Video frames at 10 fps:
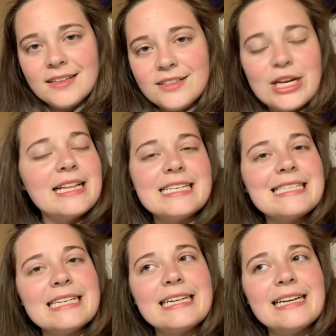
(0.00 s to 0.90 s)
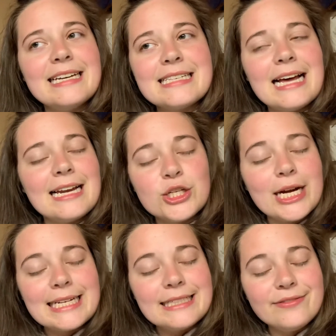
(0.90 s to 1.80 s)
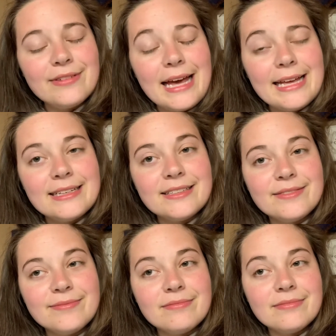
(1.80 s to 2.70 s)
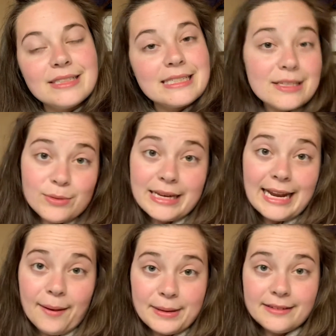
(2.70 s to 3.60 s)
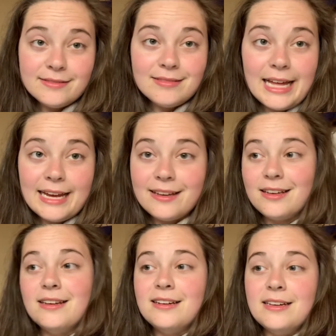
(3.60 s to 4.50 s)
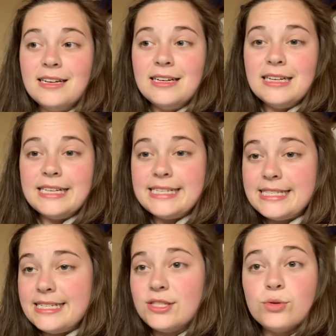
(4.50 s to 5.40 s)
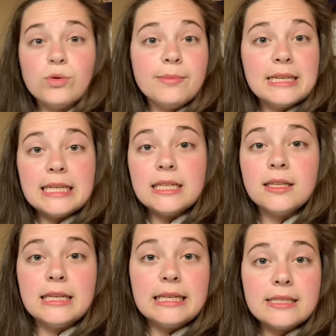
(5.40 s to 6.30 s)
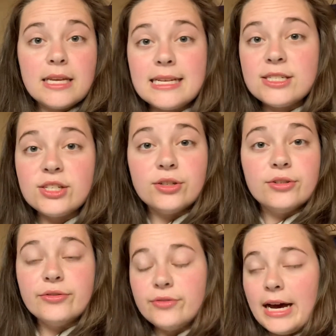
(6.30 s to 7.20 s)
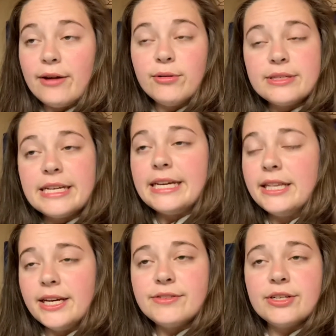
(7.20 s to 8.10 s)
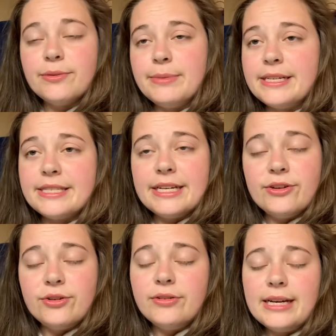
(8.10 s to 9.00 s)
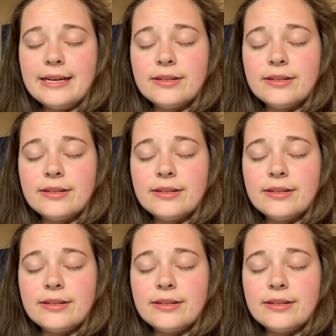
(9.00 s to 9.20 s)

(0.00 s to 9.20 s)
Jealousy is not attractive, and this is what can happen. Like, he sees the woman he's into. I don't want to say he loves her because they don't like